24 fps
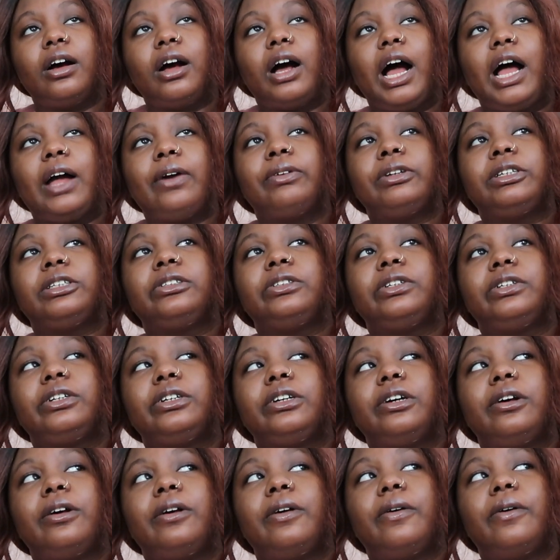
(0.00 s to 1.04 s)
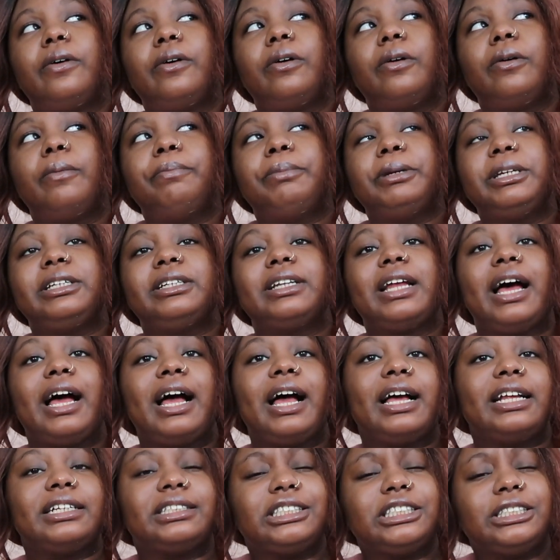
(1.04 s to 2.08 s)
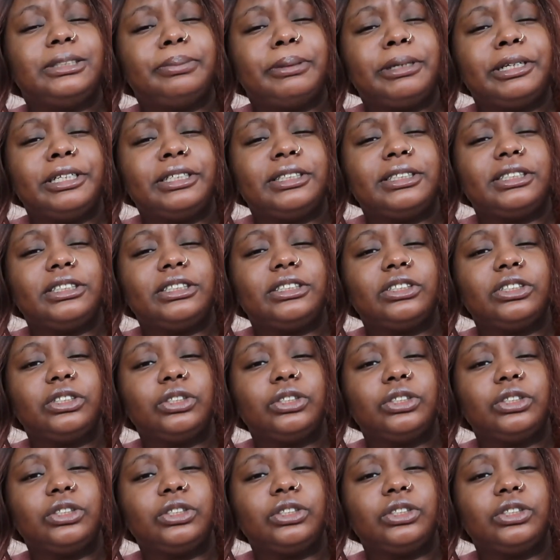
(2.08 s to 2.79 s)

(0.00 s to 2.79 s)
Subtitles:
I would be in the headspace